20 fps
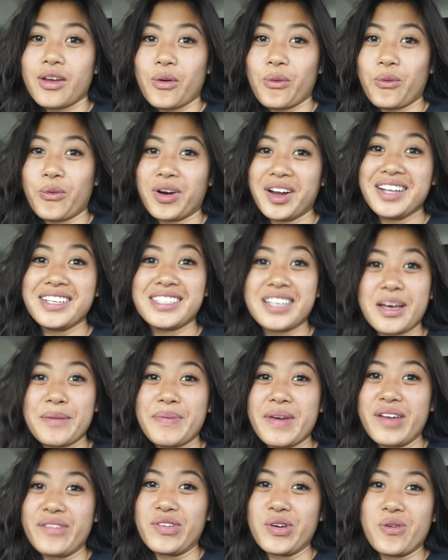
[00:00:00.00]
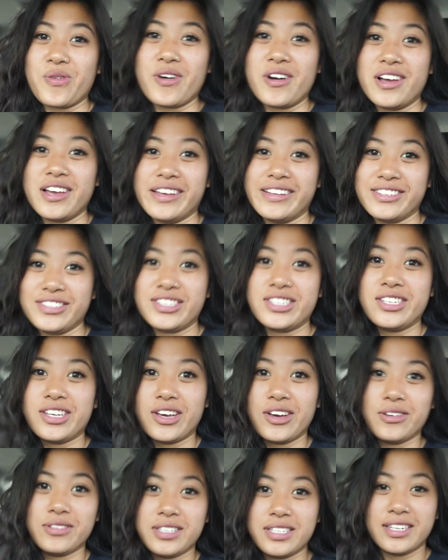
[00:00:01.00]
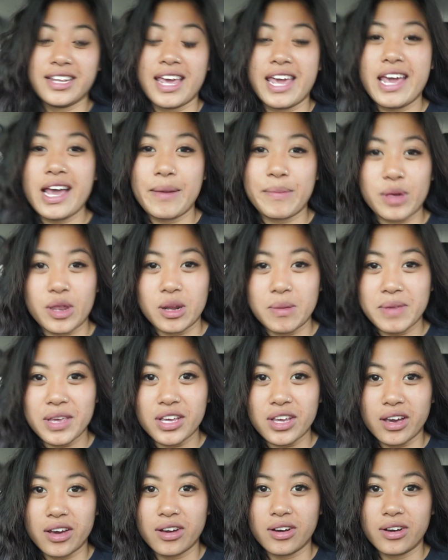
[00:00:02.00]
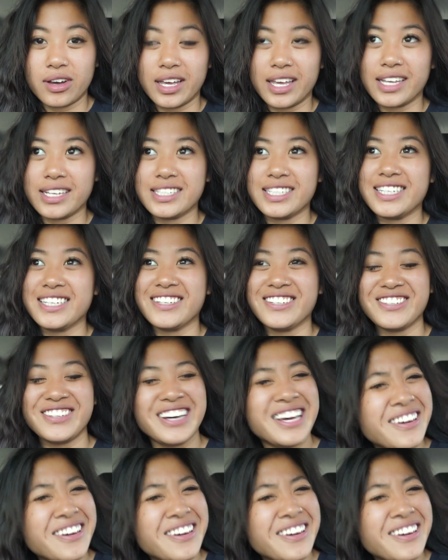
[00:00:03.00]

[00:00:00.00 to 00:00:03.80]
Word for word: What is up everyone? So today I'm going to be going to,